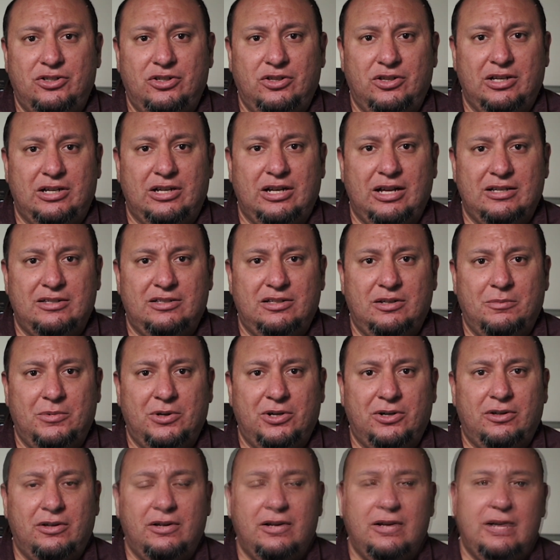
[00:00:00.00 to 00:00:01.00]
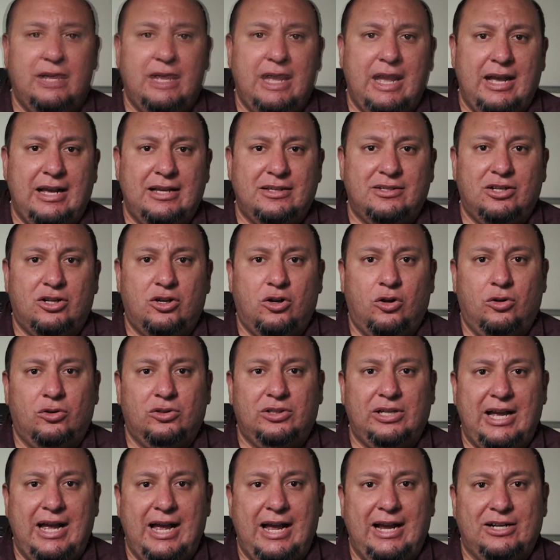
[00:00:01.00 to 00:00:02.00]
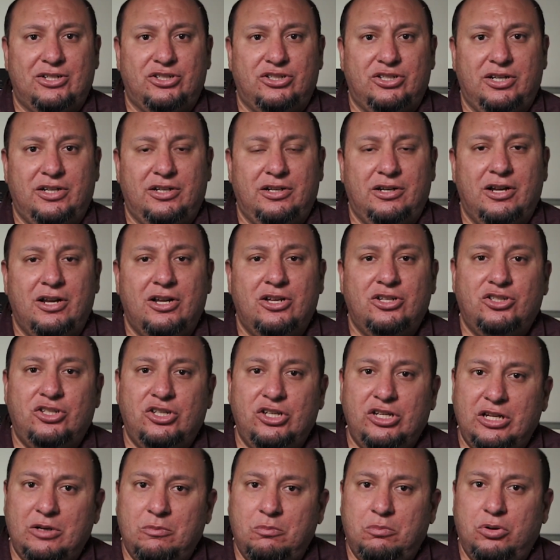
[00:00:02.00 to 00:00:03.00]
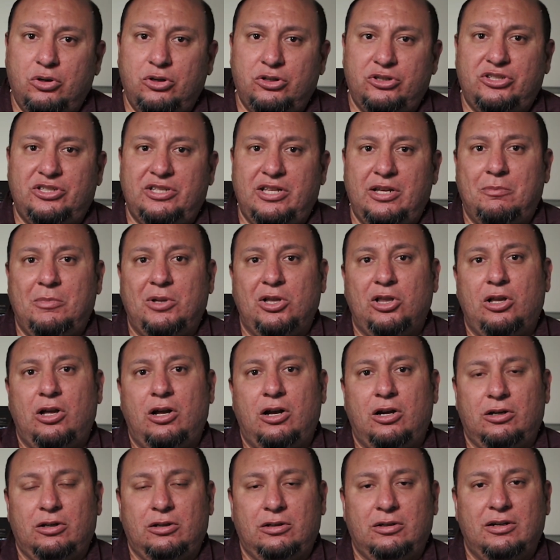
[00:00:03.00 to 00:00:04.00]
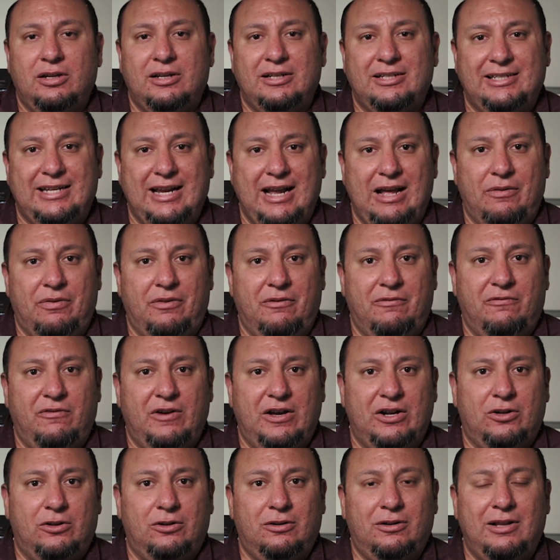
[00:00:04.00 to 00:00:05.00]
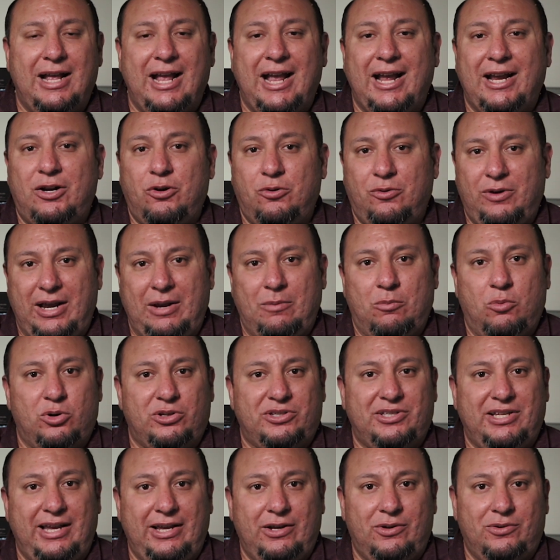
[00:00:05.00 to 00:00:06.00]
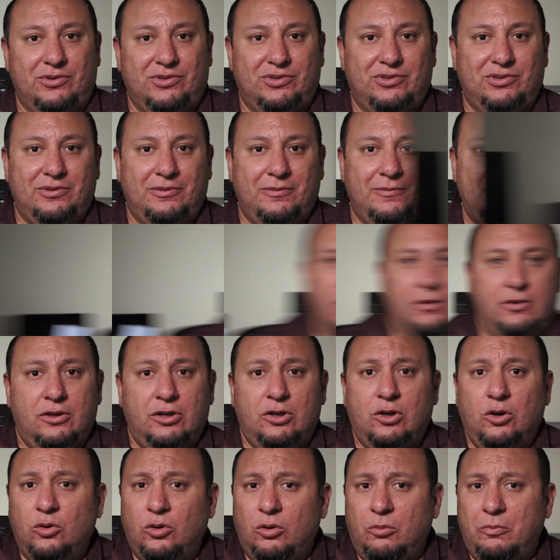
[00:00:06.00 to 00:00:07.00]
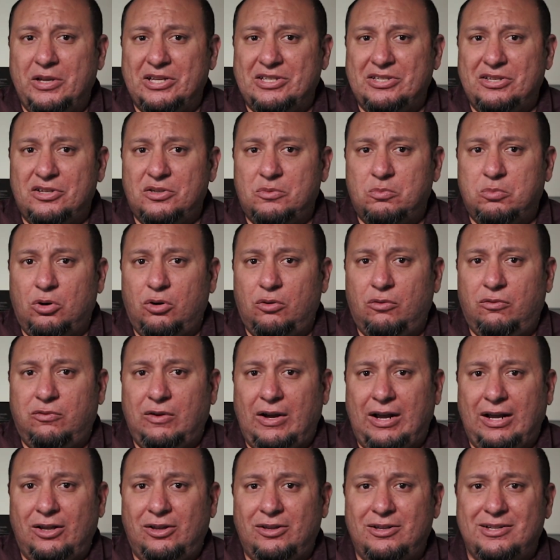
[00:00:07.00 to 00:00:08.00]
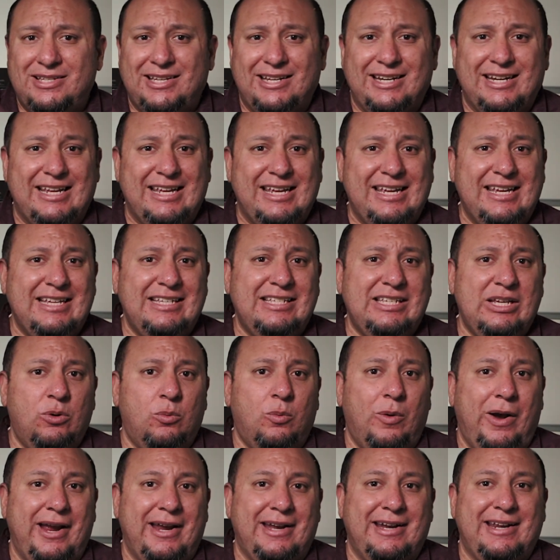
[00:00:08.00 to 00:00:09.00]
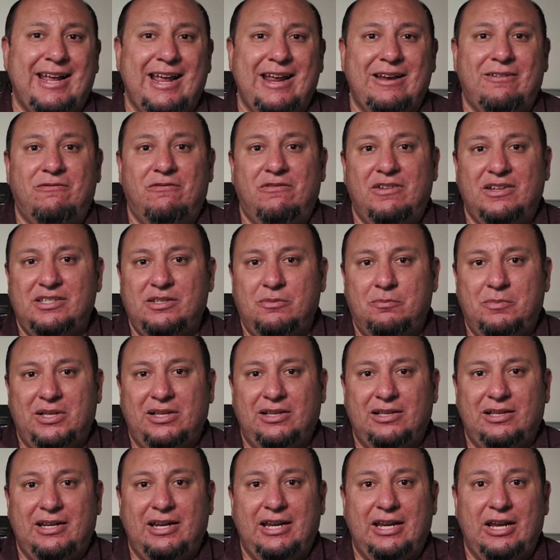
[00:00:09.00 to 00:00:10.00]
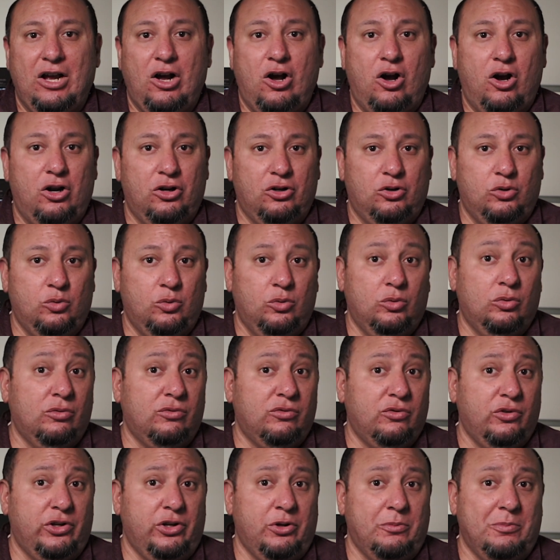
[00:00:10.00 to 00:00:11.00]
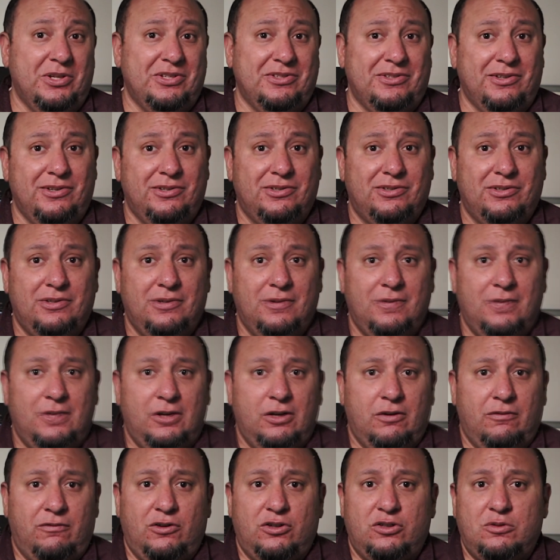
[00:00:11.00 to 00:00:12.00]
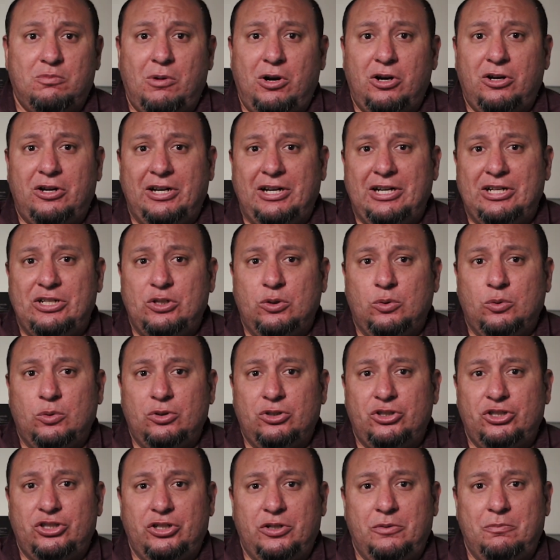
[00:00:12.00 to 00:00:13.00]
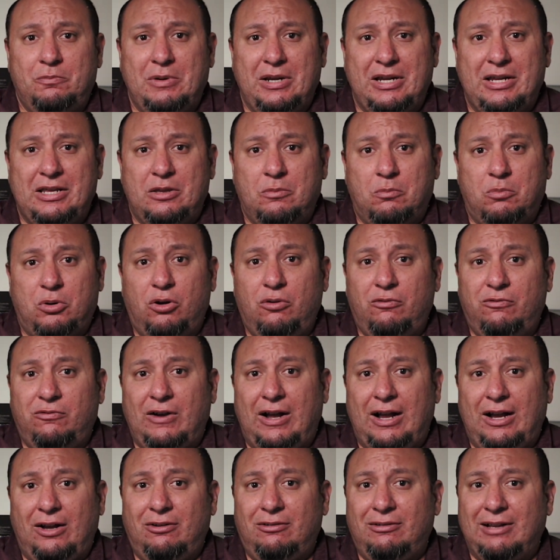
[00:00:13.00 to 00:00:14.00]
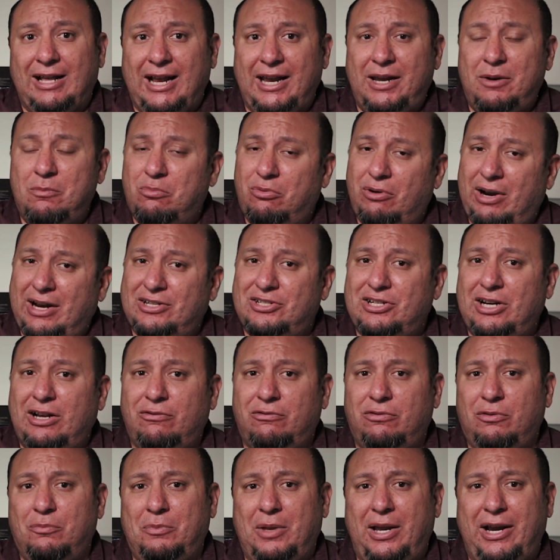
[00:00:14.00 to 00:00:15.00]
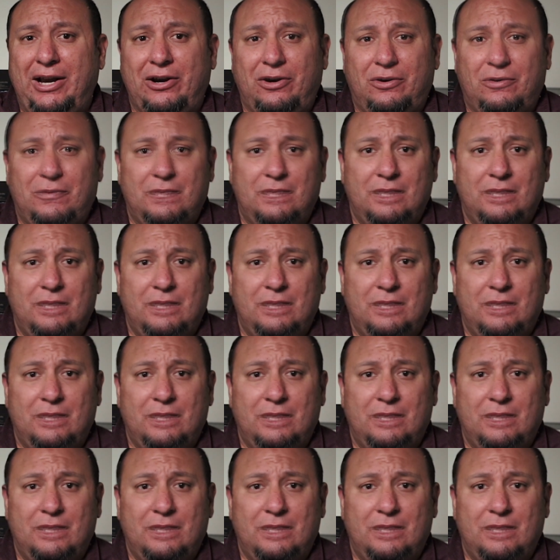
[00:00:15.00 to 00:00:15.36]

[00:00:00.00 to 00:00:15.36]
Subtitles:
to the customer has a call to action so you can push them along down the funnel and create more sales. The Google Business Profile is an easy way to gain visibility on Google for your business. Your first marketing tool should be the profile and branch out from there.